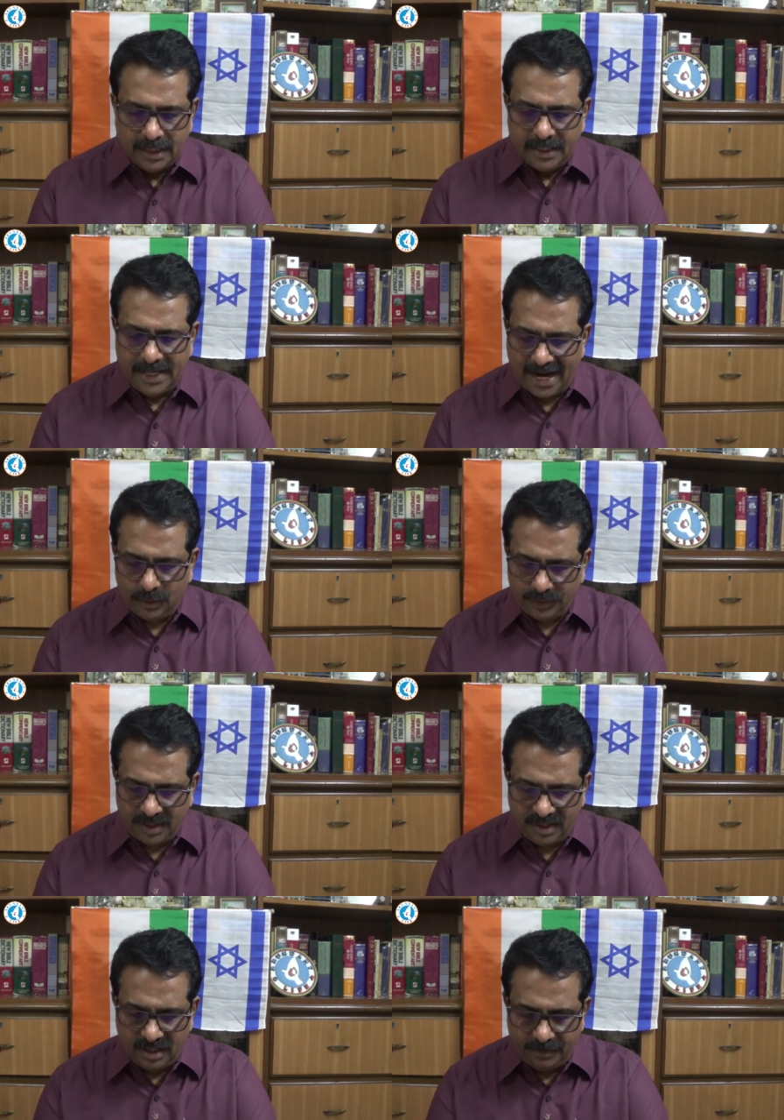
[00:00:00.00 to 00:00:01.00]
Now,
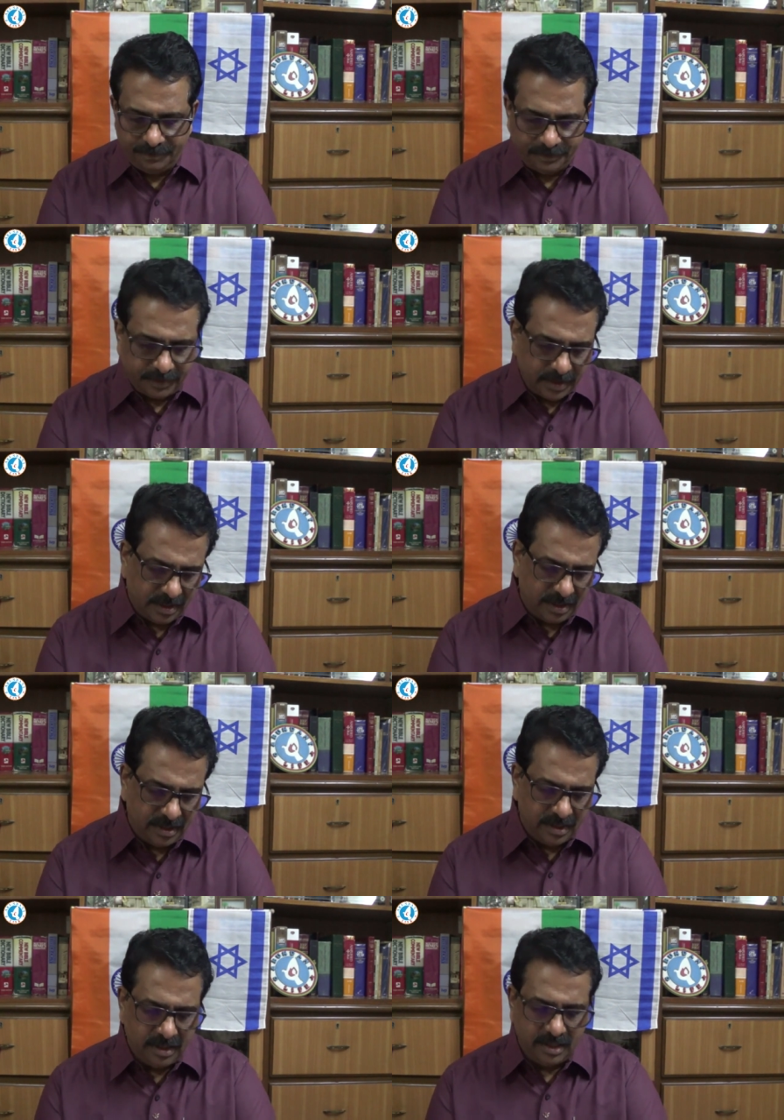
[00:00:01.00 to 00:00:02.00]
the
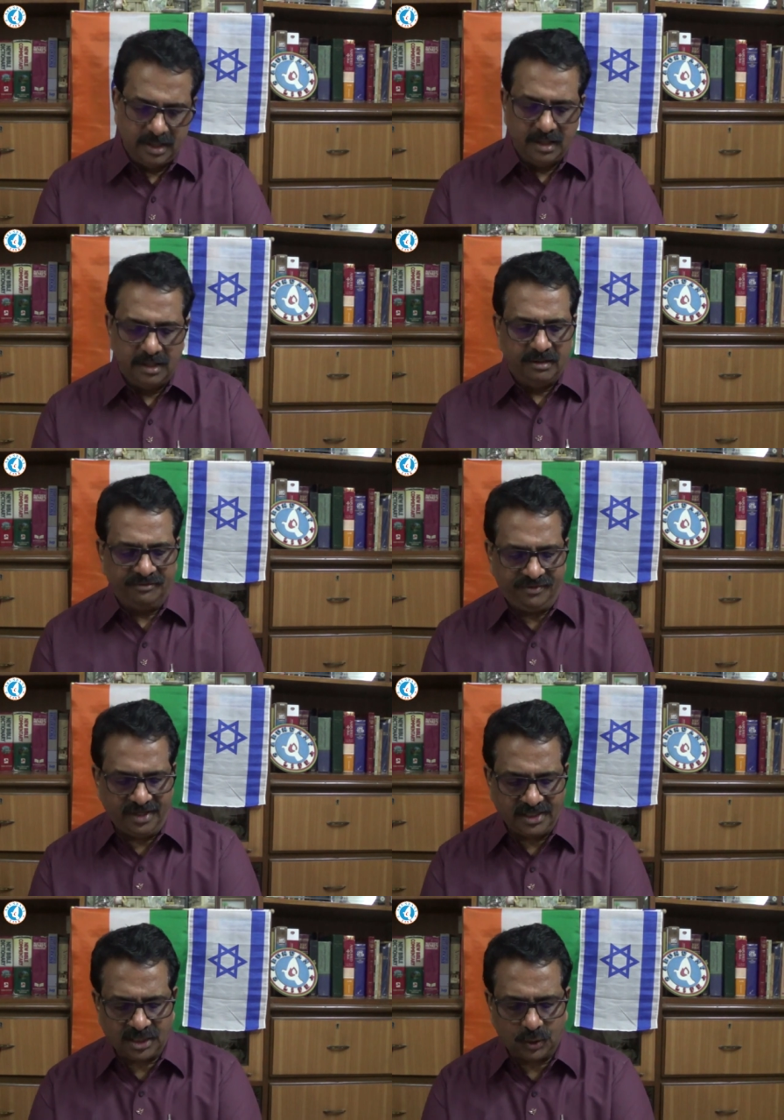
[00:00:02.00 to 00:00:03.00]

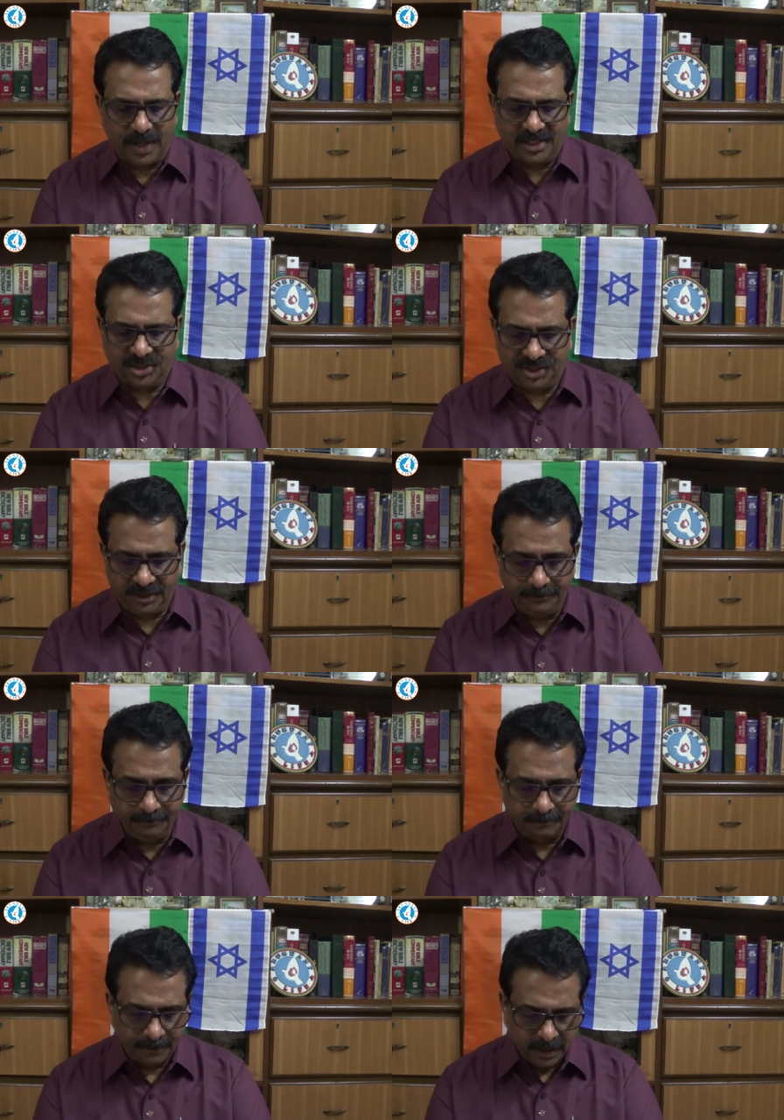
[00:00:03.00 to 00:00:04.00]
first question
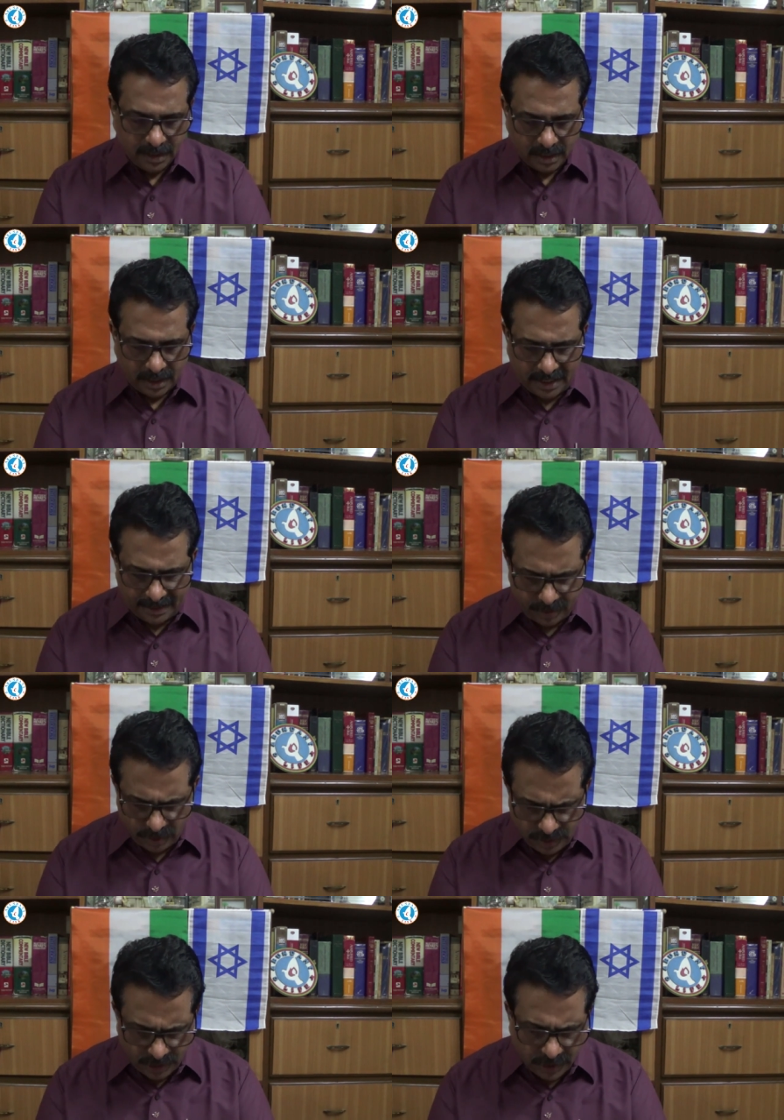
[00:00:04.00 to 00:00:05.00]
I'm
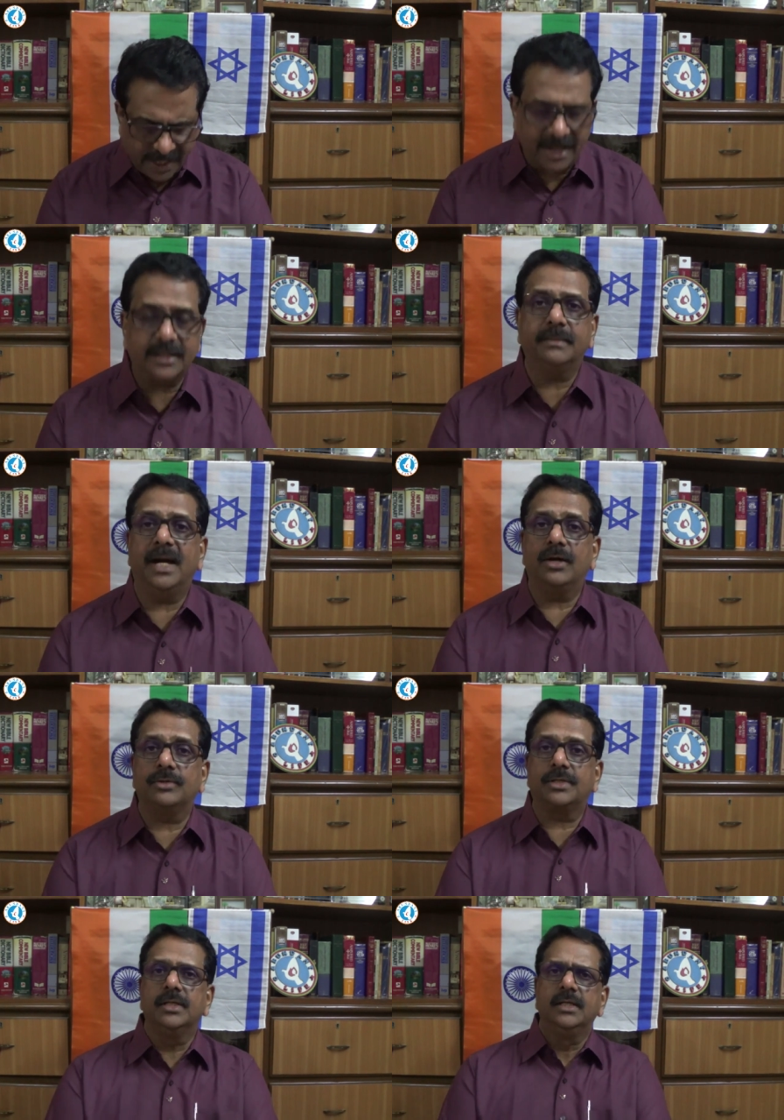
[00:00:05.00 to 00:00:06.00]
going to look at
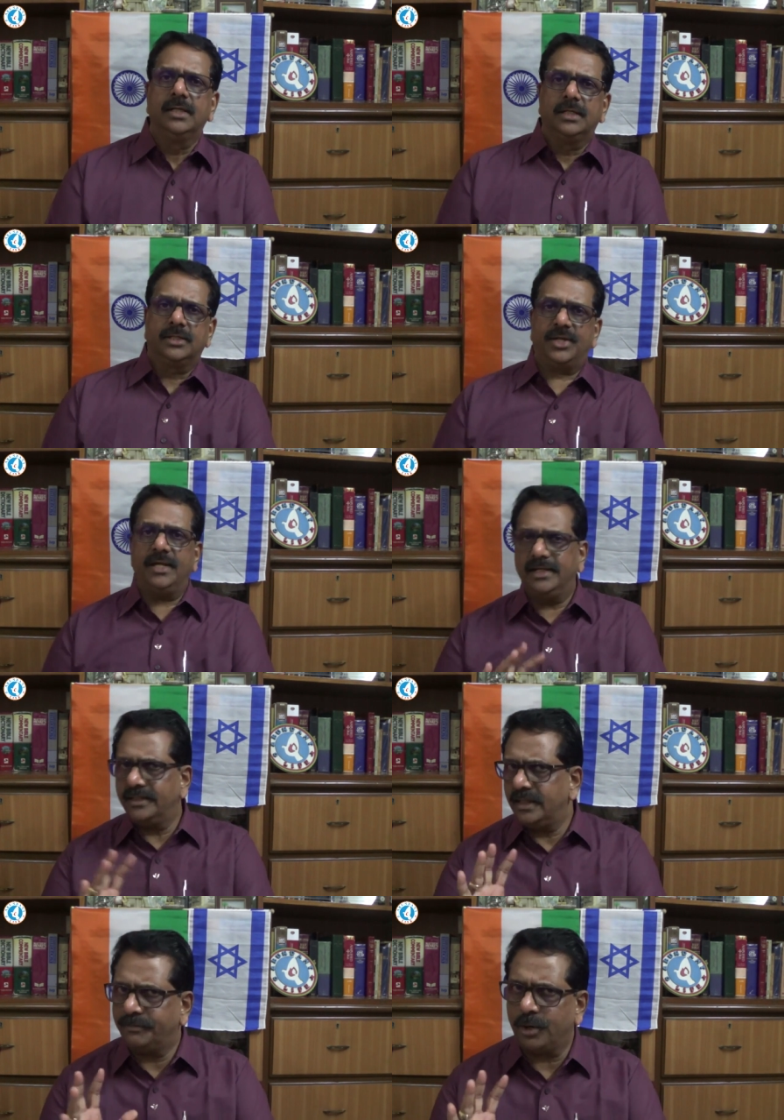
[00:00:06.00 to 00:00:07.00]
about, say,
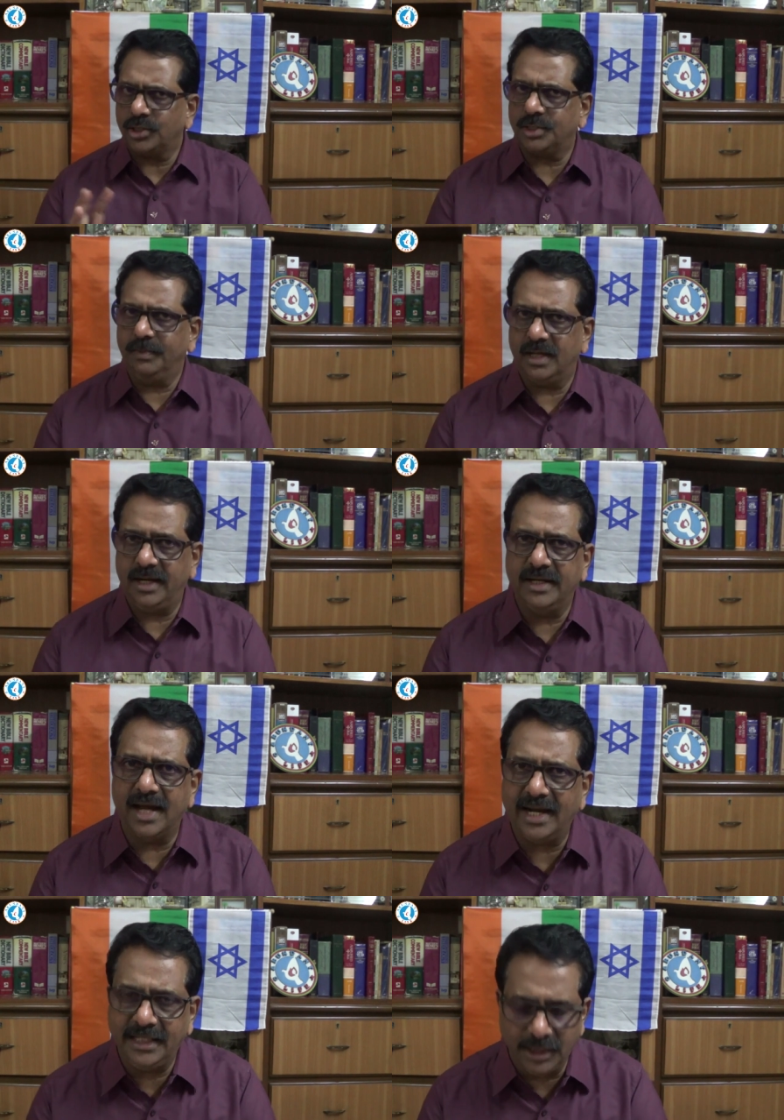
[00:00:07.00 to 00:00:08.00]
approximately
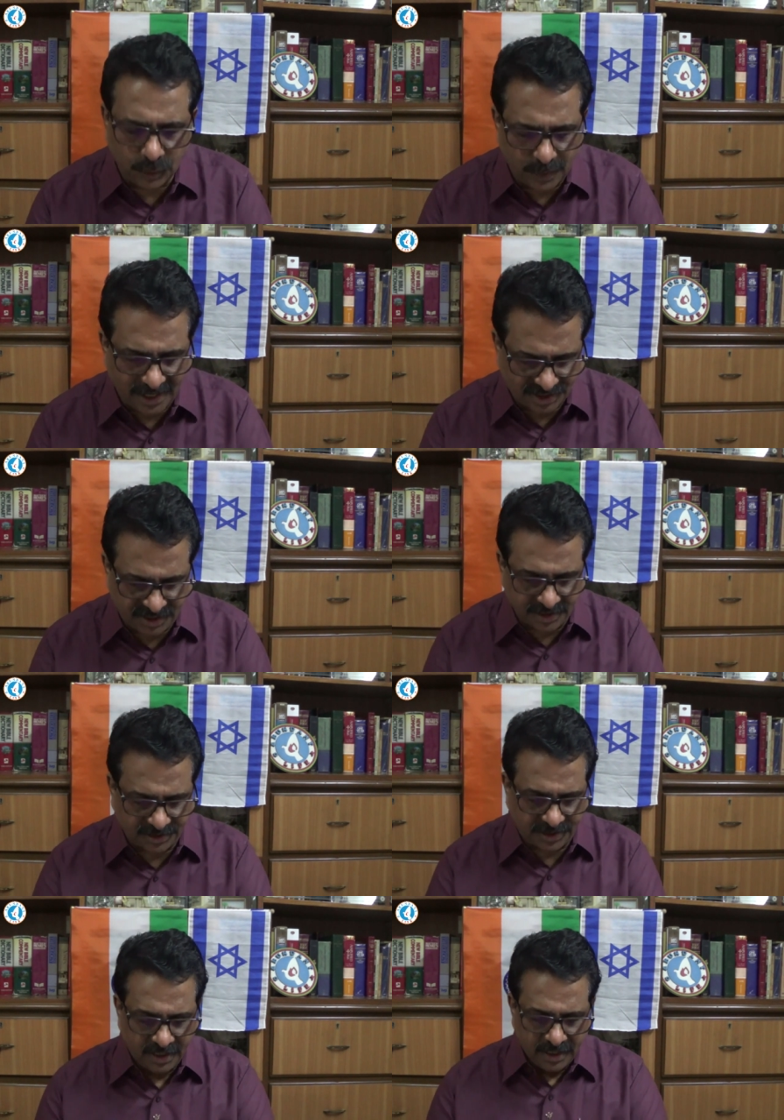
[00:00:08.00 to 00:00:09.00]
nine
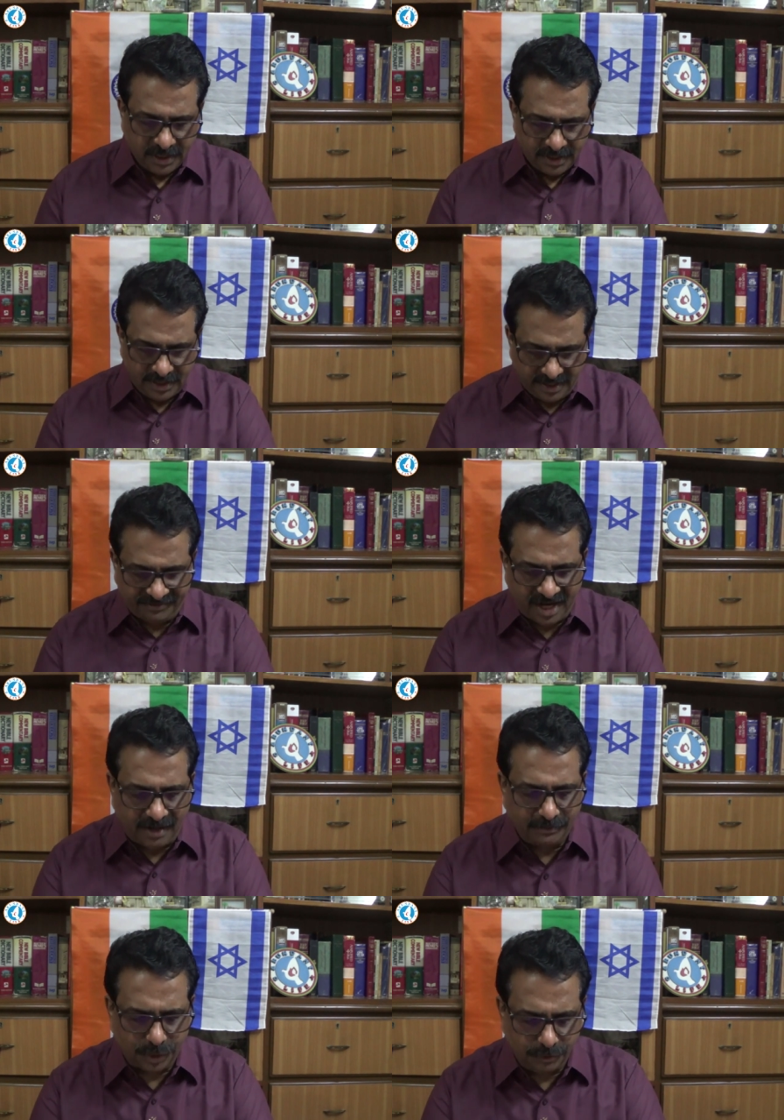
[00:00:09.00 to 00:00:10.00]
questions that have
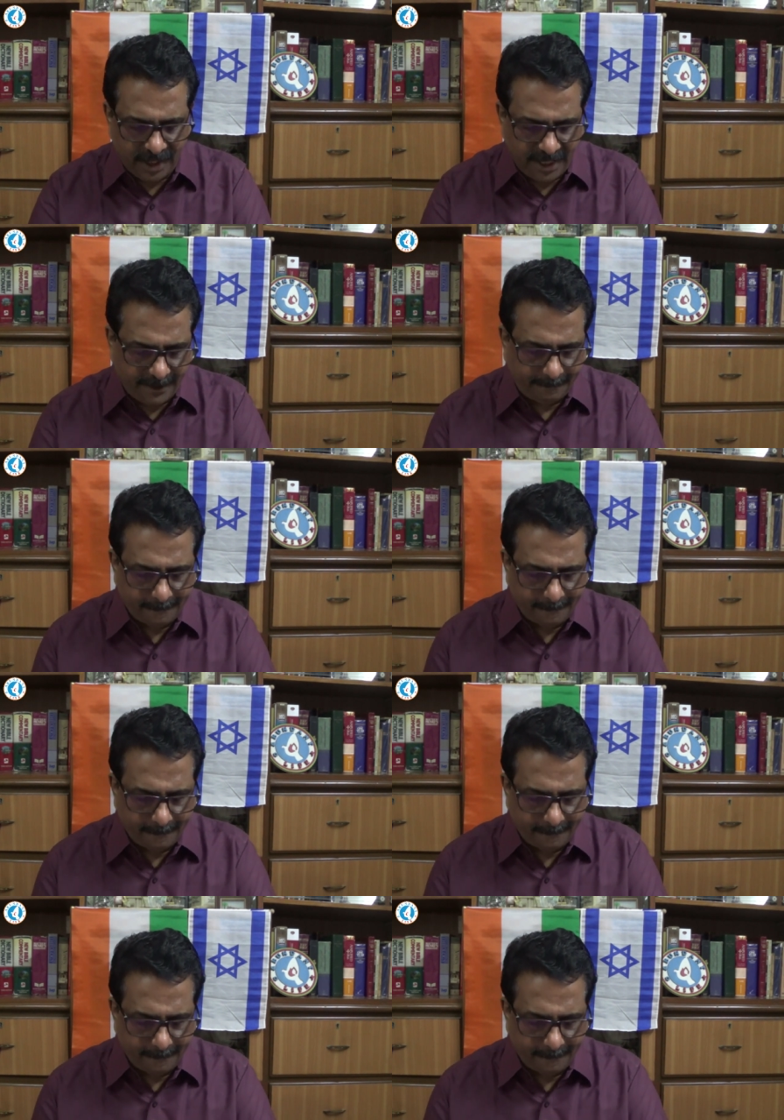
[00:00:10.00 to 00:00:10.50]
come to me.